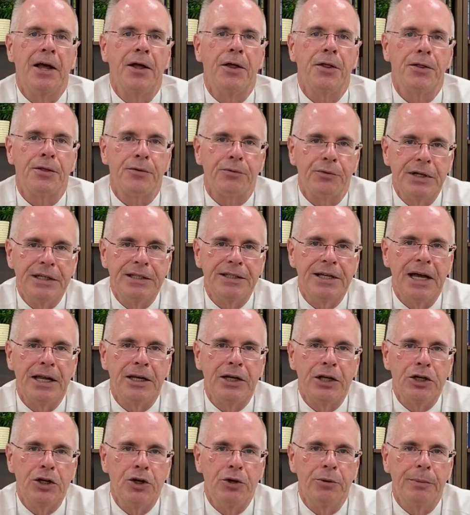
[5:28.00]
310 to
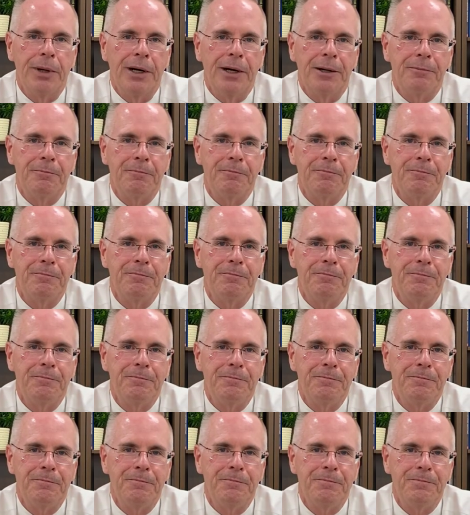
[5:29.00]
Yuma.
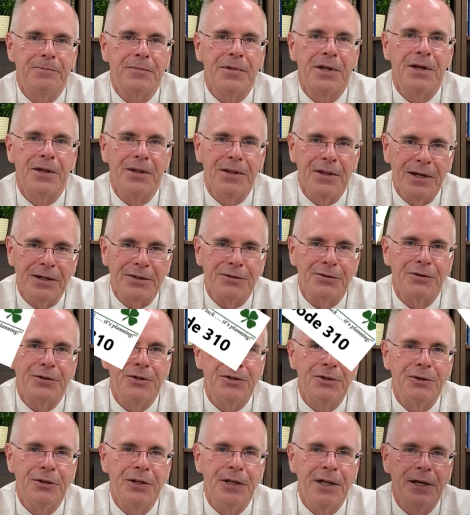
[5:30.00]
Thanks for
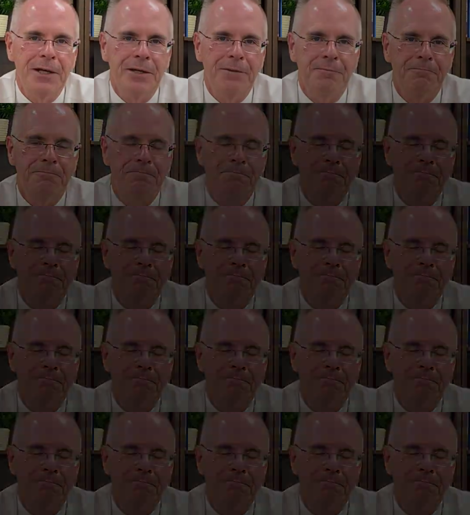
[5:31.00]
tuning in.